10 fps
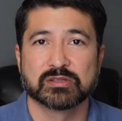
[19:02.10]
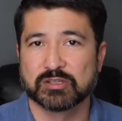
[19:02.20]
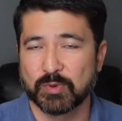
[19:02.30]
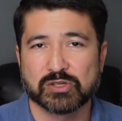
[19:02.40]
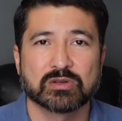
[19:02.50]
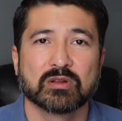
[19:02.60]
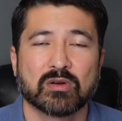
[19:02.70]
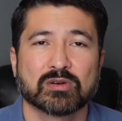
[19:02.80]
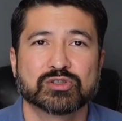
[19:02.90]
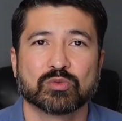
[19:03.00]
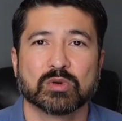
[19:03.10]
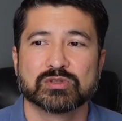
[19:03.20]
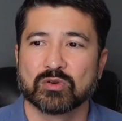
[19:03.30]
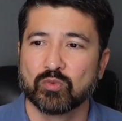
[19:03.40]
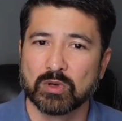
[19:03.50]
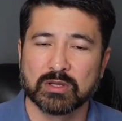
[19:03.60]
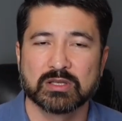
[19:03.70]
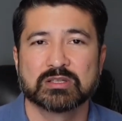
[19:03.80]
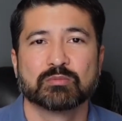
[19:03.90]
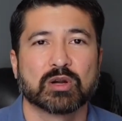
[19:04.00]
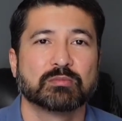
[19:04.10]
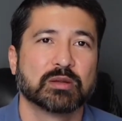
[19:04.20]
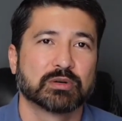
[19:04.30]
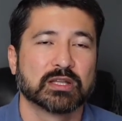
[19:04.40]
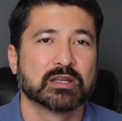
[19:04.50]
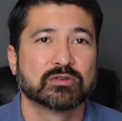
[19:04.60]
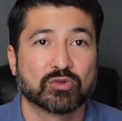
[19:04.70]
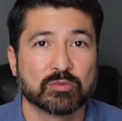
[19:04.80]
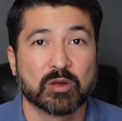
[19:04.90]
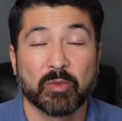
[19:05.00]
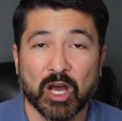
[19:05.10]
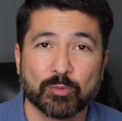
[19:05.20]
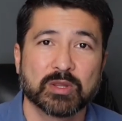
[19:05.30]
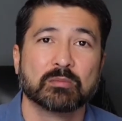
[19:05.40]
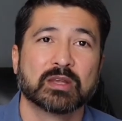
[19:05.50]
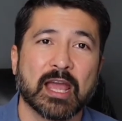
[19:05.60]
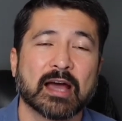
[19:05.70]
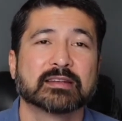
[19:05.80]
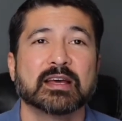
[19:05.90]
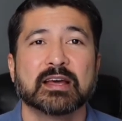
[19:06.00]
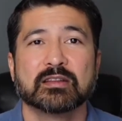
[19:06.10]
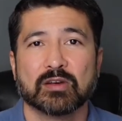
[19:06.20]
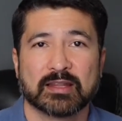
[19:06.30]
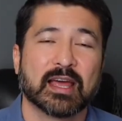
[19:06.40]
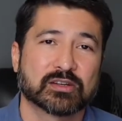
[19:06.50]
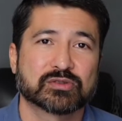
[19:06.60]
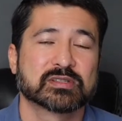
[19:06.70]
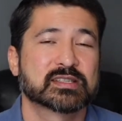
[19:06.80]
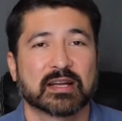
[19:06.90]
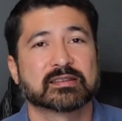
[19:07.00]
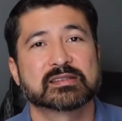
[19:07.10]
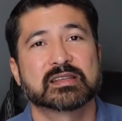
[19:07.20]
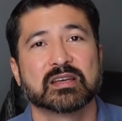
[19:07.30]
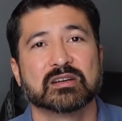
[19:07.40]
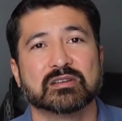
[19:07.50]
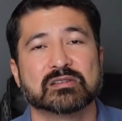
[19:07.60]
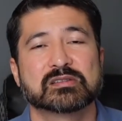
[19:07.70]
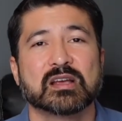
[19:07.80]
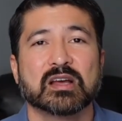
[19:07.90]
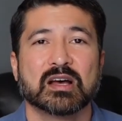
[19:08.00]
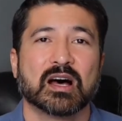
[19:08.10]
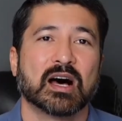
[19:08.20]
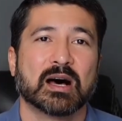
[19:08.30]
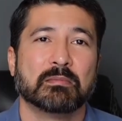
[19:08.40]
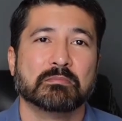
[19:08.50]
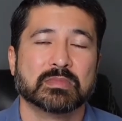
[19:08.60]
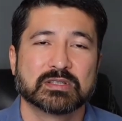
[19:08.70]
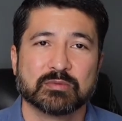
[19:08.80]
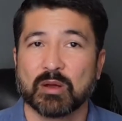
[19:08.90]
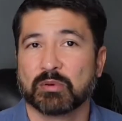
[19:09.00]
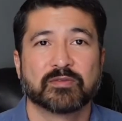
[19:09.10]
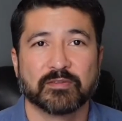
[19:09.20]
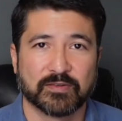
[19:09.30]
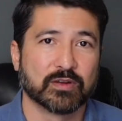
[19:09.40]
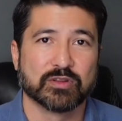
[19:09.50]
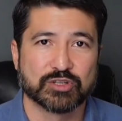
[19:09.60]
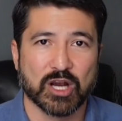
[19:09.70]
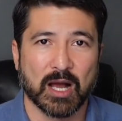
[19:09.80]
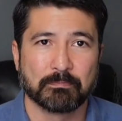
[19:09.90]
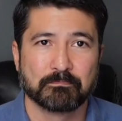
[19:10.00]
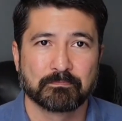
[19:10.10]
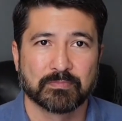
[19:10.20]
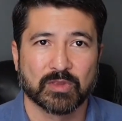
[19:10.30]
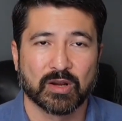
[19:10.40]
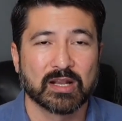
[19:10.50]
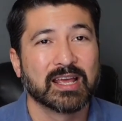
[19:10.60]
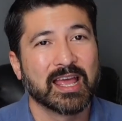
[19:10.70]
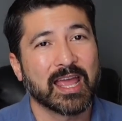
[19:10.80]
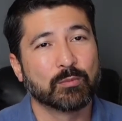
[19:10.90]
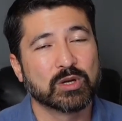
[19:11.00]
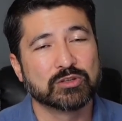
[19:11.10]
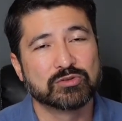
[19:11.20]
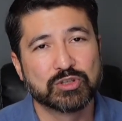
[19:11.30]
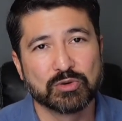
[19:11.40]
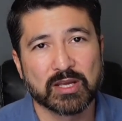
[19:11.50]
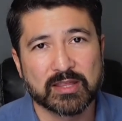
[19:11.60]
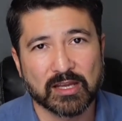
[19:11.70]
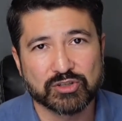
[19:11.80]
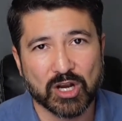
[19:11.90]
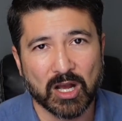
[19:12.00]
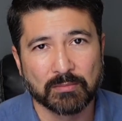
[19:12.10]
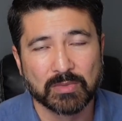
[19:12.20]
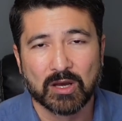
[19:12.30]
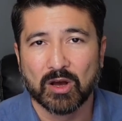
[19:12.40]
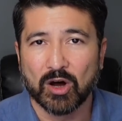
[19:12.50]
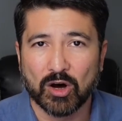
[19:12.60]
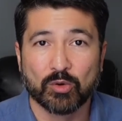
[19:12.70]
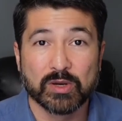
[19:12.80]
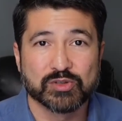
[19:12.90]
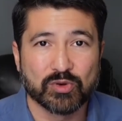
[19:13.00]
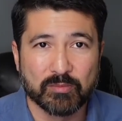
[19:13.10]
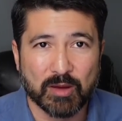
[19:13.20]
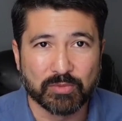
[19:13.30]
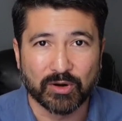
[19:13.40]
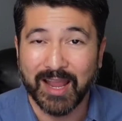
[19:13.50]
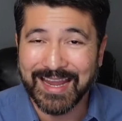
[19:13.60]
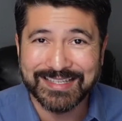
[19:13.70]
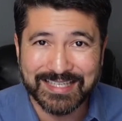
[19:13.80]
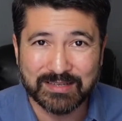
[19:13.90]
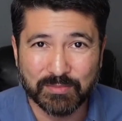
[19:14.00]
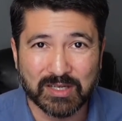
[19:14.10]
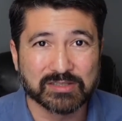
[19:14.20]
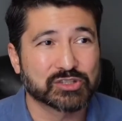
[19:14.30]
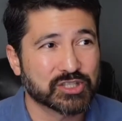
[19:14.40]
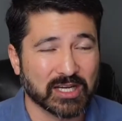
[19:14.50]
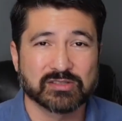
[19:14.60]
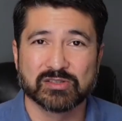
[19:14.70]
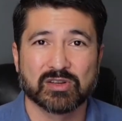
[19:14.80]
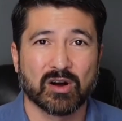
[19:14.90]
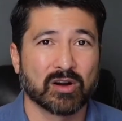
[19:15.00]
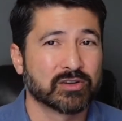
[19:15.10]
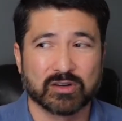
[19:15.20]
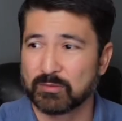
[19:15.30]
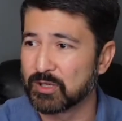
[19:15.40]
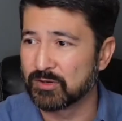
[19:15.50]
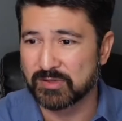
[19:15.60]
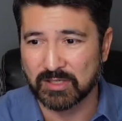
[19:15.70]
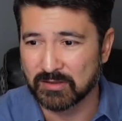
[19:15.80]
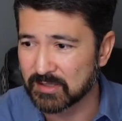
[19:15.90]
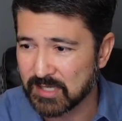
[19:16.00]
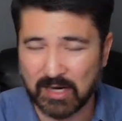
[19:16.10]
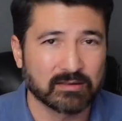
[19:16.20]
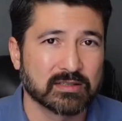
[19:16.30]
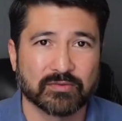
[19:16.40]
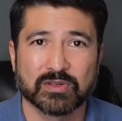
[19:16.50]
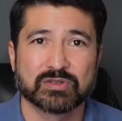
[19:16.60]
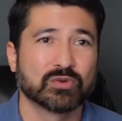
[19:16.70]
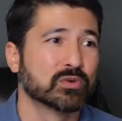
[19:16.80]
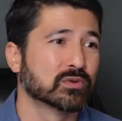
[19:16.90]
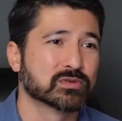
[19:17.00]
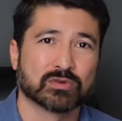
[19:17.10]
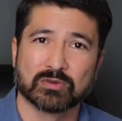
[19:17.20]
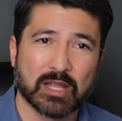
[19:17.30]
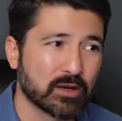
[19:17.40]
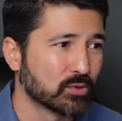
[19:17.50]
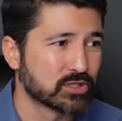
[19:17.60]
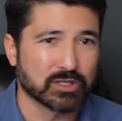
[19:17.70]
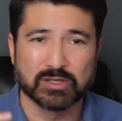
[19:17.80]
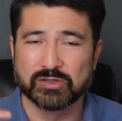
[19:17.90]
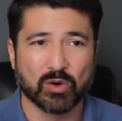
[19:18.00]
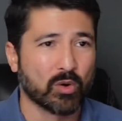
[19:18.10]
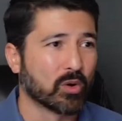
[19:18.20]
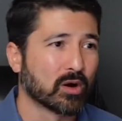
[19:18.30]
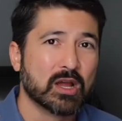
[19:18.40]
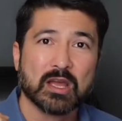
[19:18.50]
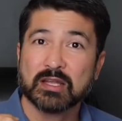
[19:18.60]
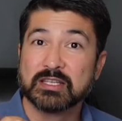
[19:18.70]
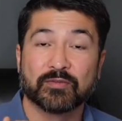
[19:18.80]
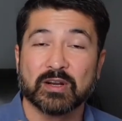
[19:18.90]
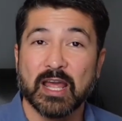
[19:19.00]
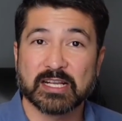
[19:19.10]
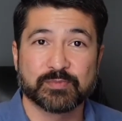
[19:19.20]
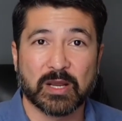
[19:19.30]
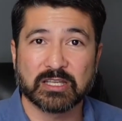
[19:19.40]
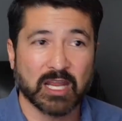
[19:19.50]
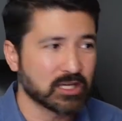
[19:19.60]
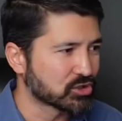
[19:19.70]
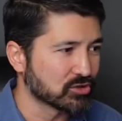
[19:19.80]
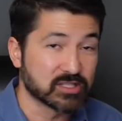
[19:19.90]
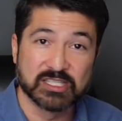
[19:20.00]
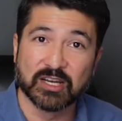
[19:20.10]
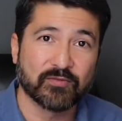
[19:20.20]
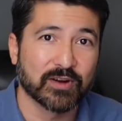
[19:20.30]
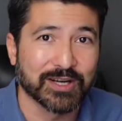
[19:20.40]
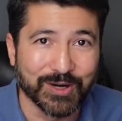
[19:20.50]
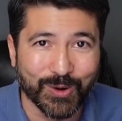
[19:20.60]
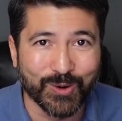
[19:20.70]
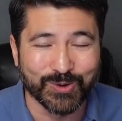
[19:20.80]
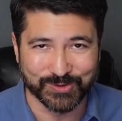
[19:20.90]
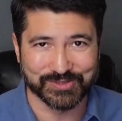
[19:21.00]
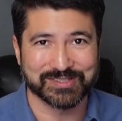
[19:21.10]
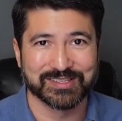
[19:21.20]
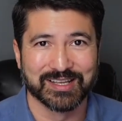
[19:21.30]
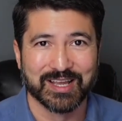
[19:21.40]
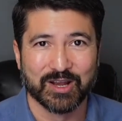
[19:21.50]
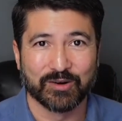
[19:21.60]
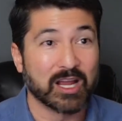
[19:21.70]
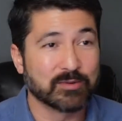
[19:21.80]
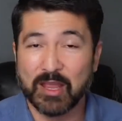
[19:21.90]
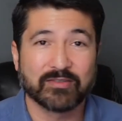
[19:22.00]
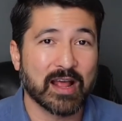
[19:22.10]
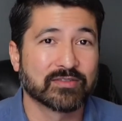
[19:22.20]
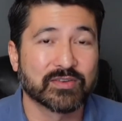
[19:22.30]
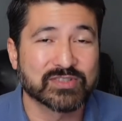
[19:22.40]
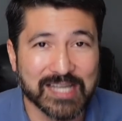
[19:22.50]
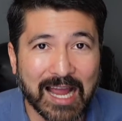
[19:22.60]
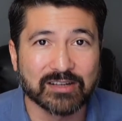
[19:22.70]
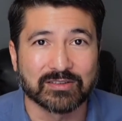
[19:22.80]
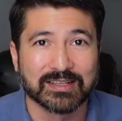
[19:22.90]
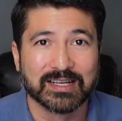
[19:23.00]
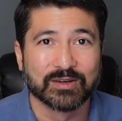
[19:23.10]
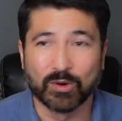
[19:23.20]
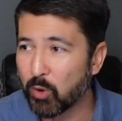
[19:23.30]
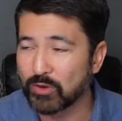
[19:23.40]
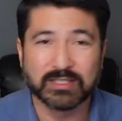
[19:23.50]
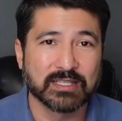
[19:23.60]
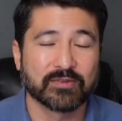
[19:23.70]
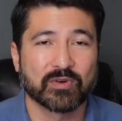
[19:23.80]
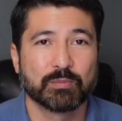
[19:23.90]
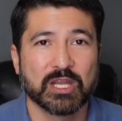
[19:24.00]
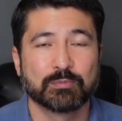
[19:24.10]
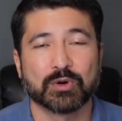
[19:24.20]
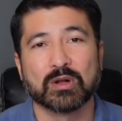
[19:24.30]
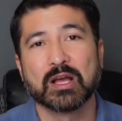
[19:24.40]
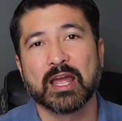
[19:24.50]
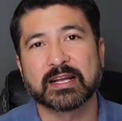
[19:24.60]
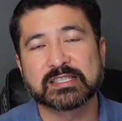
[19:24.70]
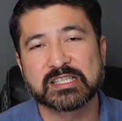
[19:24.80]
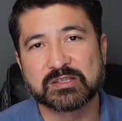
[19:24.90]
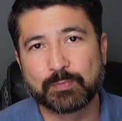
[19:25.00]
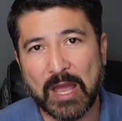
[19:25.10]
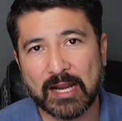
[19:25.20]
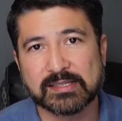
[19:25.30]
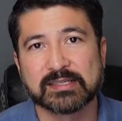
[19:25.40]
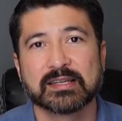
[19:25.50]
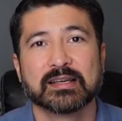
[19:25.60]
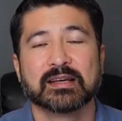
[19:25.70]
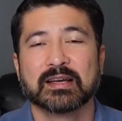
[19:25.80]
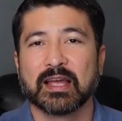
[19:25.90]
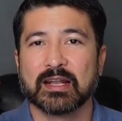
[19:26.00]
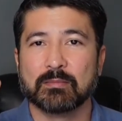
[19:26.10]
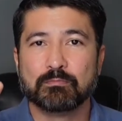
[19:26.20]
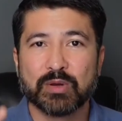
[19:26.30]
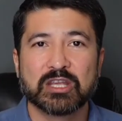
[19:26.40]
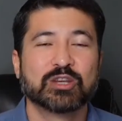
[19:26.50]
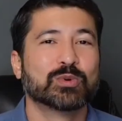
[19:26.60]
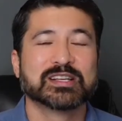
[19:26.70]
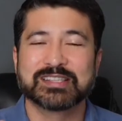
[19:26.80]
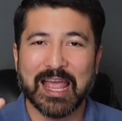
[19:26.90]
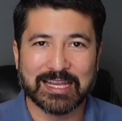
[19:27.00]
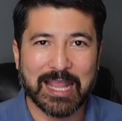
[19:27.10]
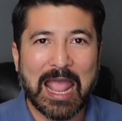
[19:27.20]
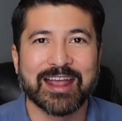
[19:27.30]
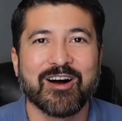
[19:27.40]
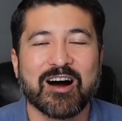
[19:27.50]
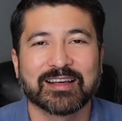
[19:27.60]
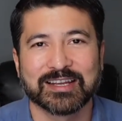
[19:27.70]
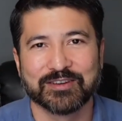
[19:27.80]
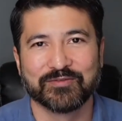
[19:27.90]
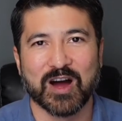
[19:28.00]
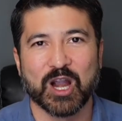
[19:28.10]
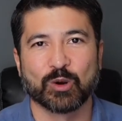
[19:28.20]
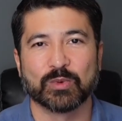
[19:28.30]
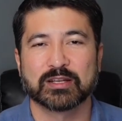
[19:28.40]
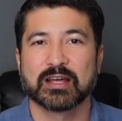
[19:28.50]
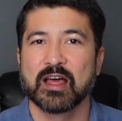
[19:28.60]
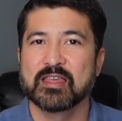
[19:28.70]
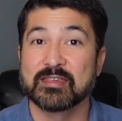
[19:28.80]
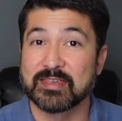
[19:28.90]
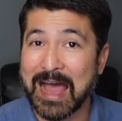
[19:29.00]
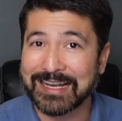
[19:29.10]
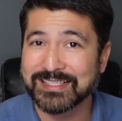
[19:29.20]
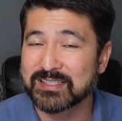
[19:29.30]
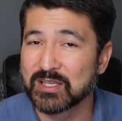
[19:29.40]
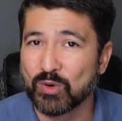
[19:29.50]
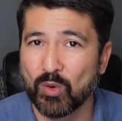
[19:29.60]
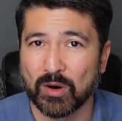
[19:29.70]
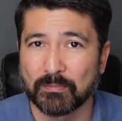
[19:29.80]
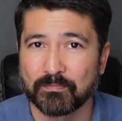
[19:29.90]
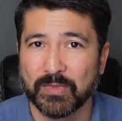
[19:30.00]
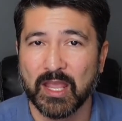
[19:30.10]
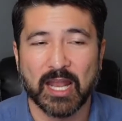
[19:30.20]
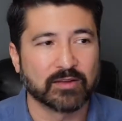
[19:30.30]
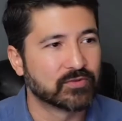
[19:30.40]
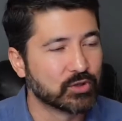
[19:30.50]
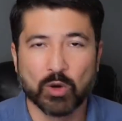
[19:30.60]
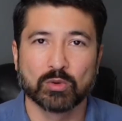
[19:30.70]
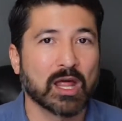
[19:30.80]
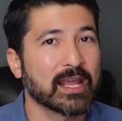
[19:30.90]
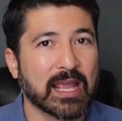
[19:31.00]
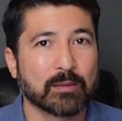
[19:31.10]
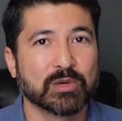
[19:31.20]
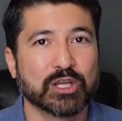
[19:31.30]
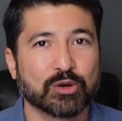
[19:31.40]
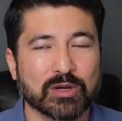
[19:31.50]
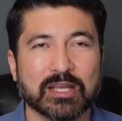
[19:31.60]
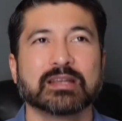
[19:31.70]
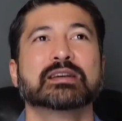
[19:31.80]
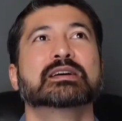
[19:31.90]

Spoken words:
especially larger ones, are willing to bring people in, groom them, help them get that extra set of skills to be able to fulfill the job, right? And when you do get that job, always remember, 18 months, chances are you're going to be using entirely different tools or languages or different expectations, different goals, right? You may even have a different title, reporting to different people. Expect an ambiguous and chaotic environment. That is the norm. And if you don't like ambiguity,